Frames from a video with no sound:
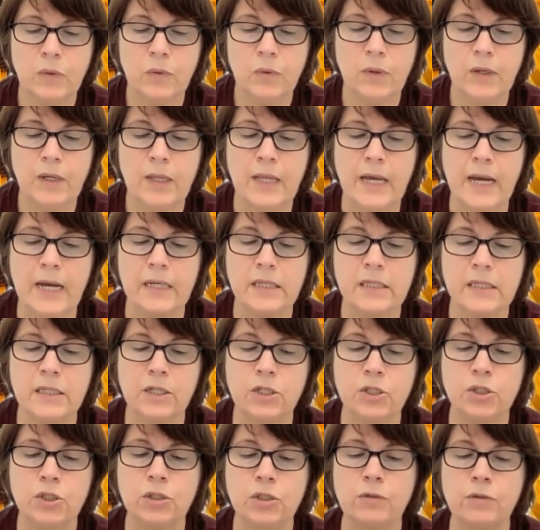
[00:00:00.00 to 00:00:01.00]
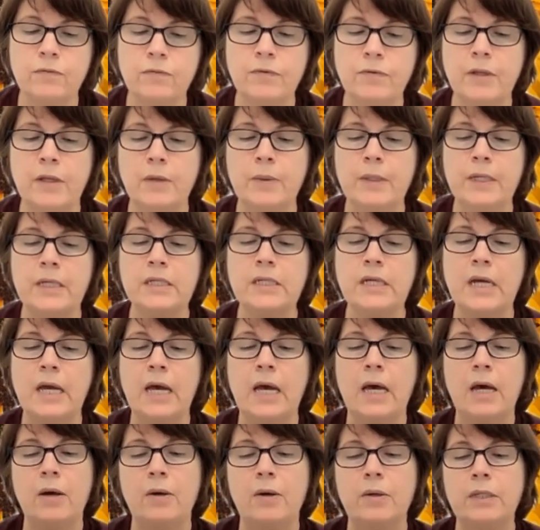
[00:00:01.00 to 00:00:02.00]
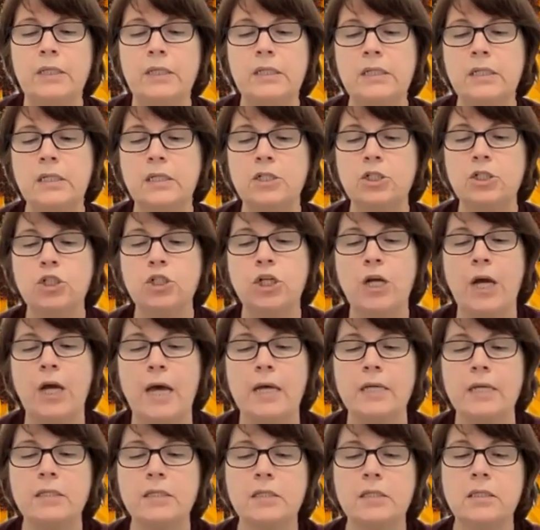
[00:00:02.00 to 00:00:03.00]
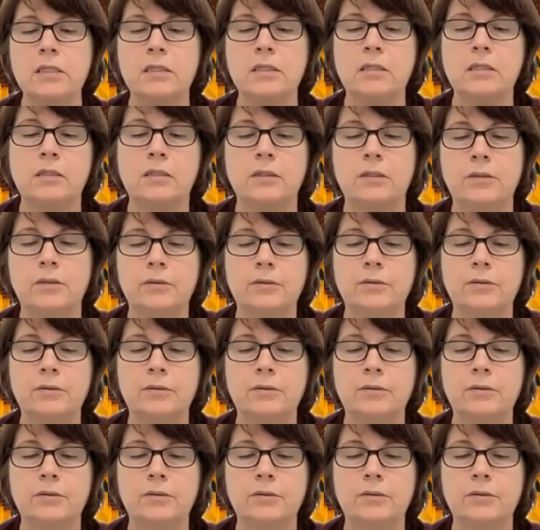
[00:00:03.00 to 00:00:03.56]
Relaxation flowing down into the chest,